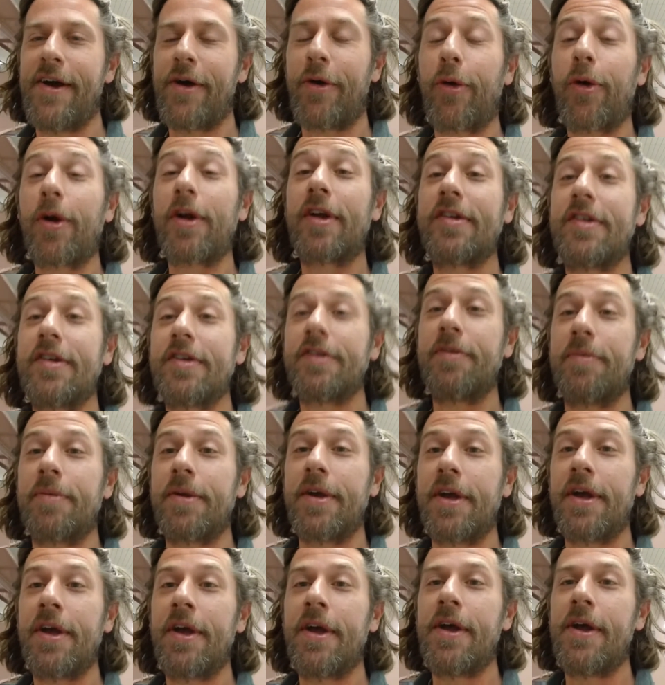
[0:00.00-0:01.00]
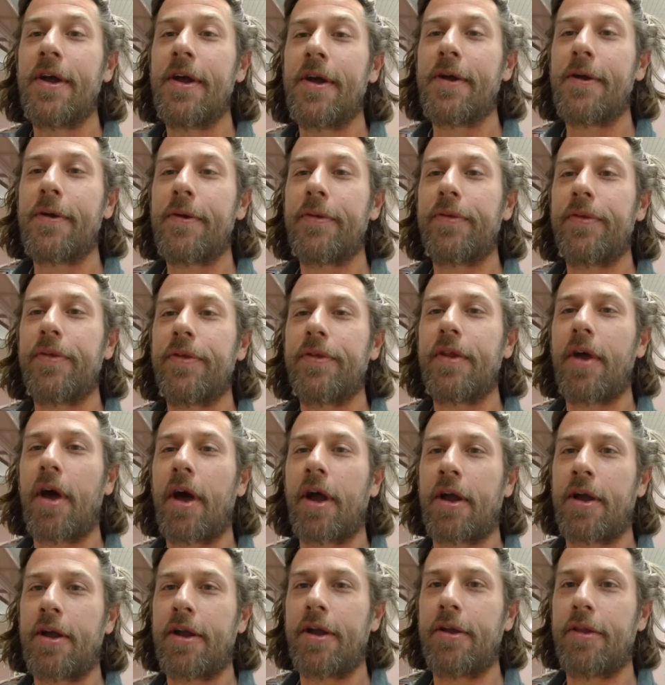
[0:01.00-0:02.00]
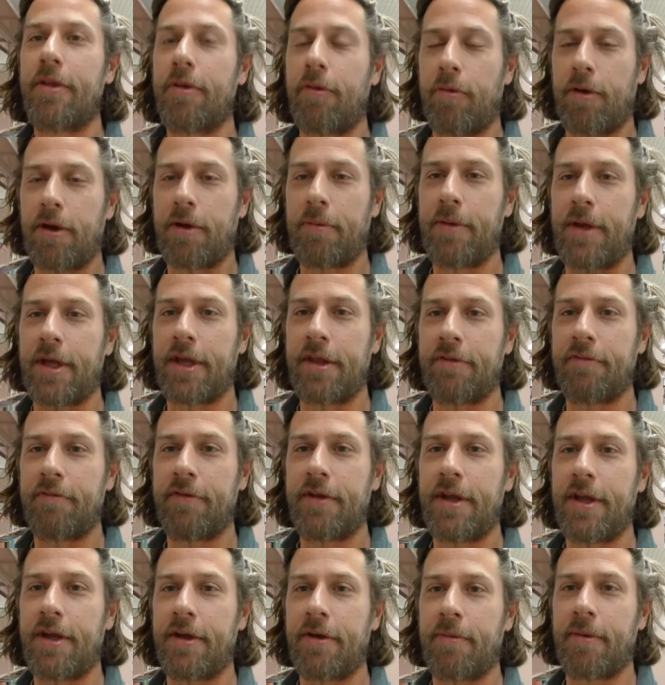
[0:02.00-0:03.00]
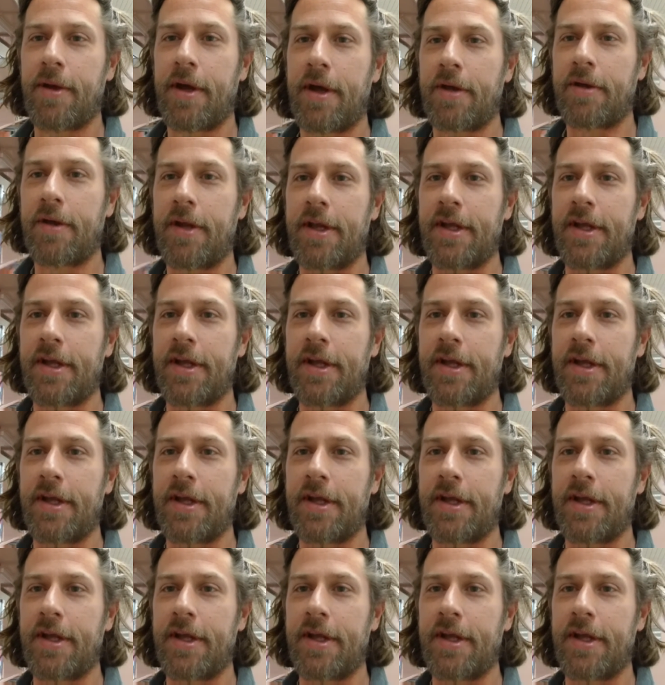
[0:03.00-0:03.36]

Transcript: or excuse me, the one I'm making the video about